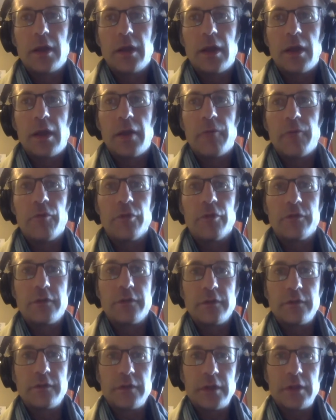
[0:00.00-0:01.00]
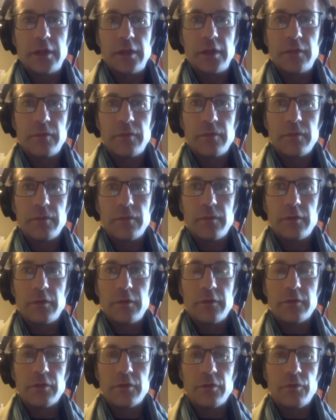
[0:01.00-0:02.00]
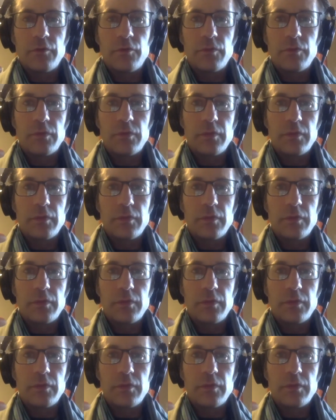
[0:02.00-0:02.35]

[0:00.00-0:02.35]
versus the sort of